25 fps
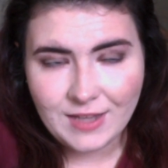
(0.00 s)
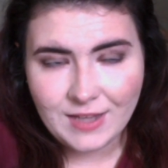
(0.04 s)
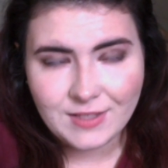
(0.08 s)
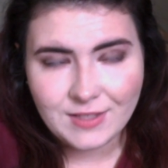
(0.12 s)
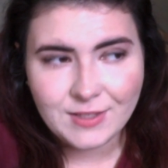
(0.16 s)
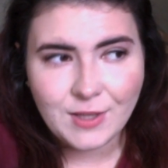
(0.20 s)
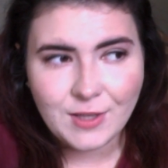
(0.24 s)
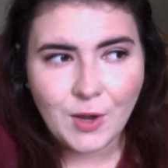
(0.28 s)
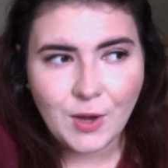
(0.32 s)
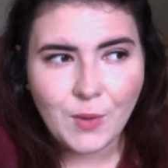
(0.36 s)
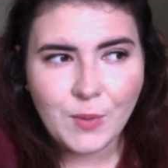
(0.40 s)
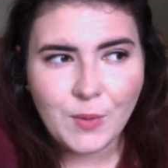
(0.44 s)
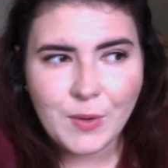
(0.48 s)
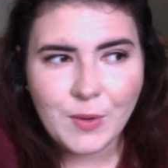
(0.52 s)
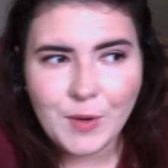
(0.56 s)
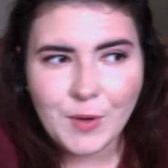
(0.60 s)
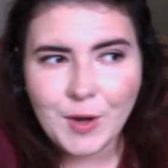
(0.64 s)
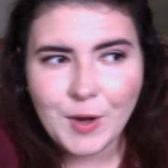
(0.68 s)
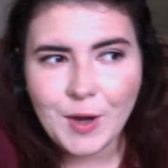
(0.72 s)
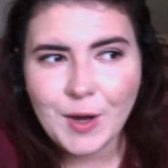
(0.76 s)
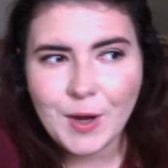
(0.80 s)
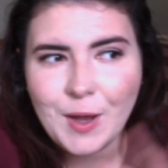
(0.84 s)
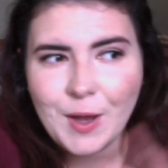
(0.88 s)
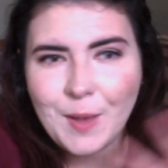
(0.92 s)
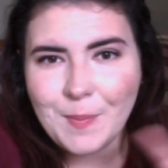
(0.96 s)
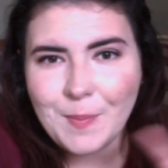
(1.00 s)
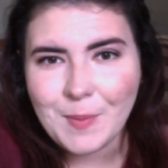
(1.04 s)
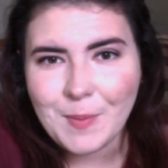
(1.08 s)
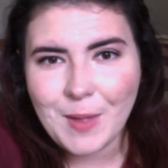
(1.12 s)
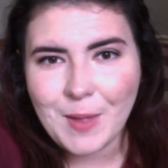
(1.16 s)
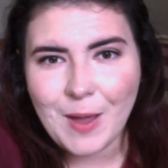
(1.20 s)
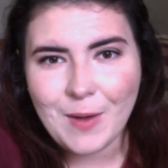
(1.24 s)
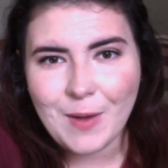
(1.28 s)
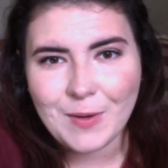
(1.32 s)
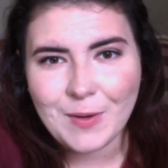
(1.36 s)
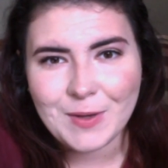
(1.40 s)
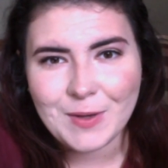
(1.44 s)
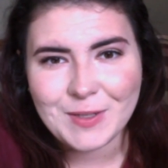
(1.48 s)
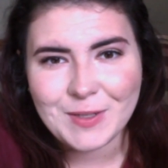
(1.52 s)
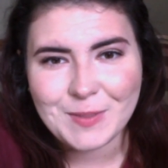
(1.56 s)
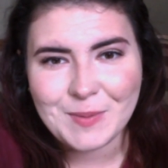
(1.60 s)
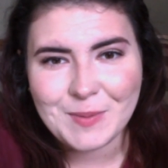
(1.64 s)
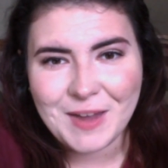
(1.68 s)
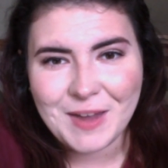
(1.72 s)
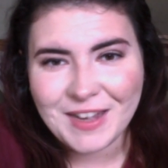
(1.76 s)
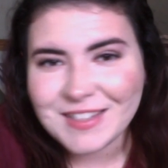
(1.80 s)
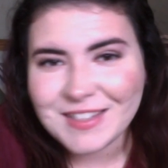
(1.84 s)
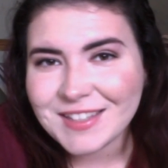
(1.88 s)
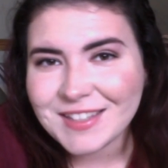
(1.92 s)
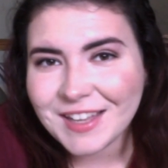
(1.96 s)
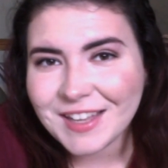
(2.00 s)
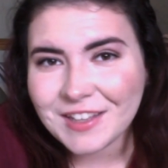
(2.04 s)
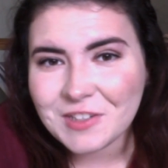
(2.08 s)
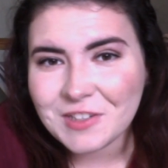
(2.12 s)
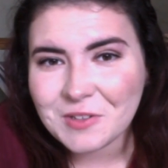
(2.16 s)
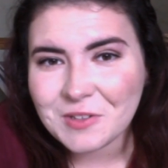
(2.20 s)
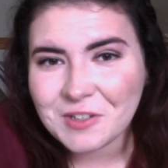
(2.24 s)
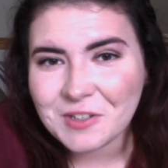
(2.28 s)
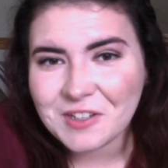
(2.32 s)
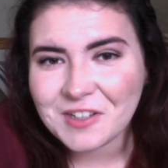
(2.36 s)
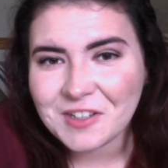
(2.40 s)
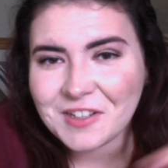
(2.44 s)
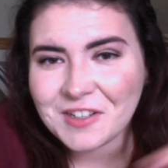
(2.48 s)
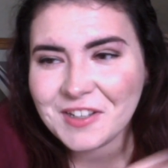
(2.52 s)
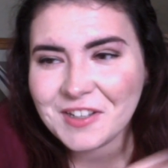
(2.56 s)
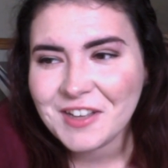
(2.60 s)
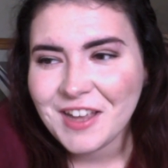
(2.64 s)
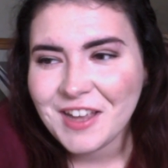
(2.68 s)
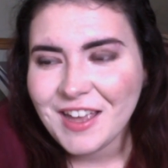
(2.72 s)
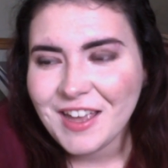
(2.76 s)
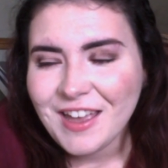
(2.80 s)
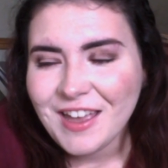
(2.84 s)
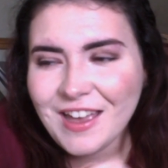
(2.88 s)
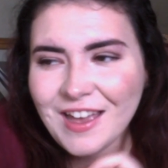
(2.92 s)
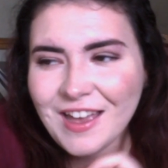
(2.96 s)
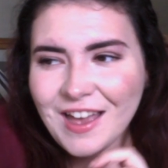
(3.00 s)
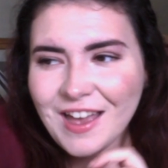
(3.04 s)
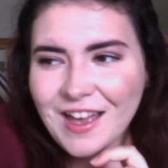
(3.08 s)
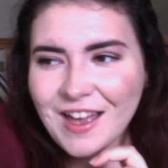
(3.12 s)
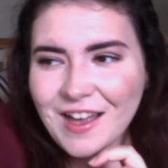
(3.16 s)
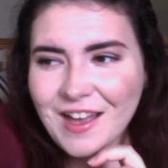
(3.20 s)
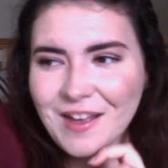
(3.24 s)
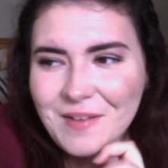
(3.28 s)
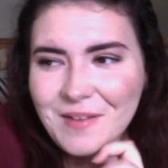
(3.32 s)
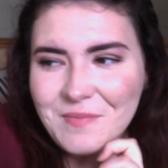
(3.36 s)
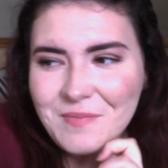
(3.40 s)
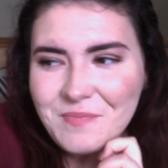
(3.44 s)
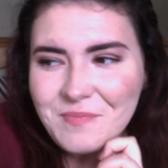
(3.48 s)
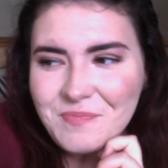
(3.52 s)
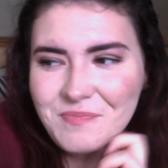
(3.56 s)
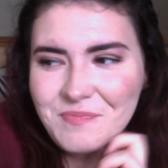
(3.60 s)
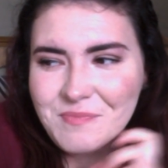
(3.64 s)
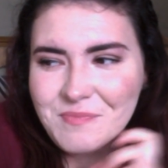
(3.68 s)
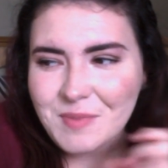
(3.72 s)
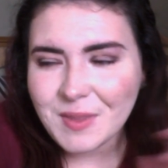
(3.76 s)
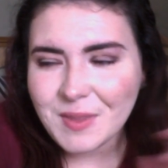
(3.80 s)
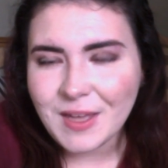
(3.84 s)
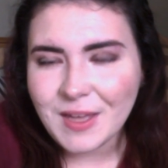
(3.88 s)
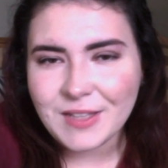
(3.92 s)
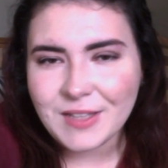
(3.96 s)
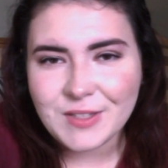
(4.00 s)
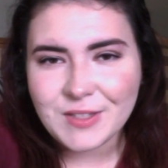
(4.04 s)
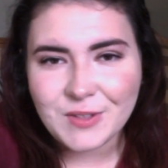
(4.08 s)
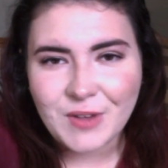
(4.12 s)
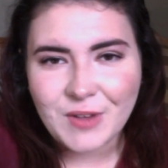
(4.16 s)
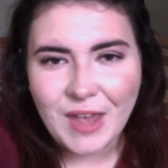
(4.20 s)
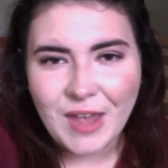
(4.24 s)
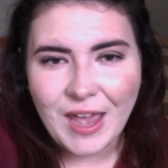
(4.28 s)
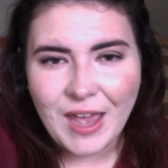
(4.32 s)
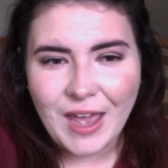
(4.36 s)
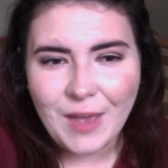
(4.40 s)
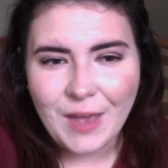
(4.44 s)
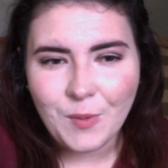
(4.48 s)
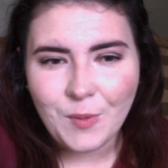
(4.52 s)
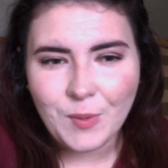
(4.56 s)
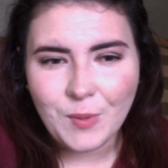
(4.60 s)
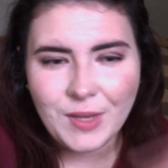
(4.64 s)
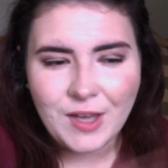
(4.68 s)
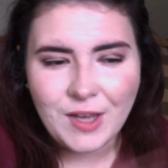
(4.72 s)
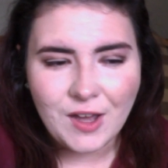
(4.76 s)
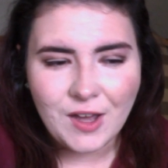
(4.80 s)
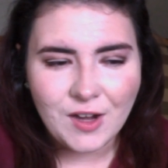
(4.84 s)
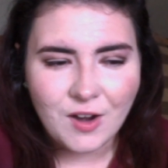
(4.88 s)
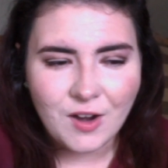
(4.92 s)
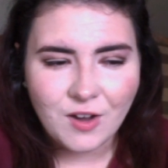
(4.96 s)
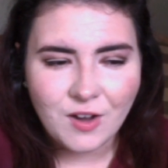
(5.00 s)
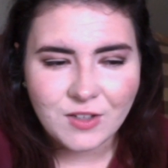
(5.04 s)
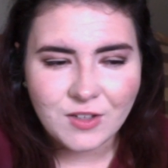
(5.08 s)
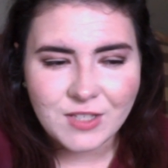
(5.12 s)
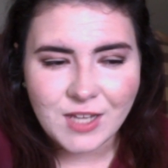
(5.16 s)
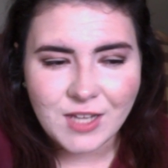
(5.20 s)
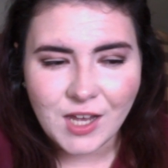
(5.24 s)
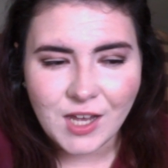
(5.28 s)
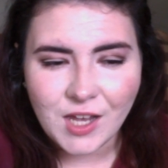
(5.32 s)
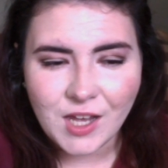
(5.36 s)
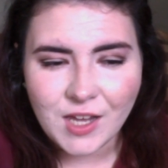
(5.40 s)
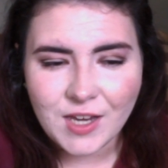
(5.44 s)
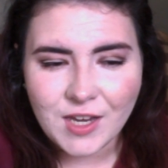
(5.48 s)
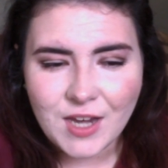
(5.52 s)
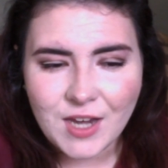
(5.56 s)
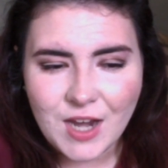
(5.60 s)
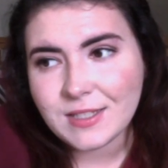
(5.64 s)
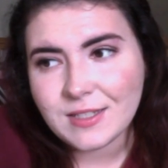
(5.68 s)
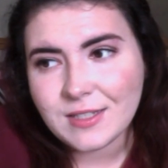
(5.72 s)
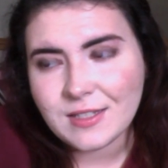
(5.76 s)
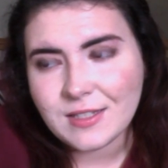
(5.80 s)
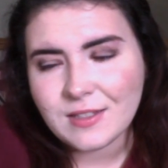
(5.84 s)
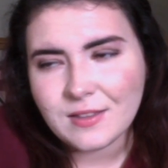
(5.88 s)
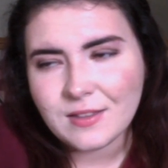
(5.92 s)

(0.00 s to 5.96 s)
So we were a couple hours behind schedule, but that's okay. We got it all done.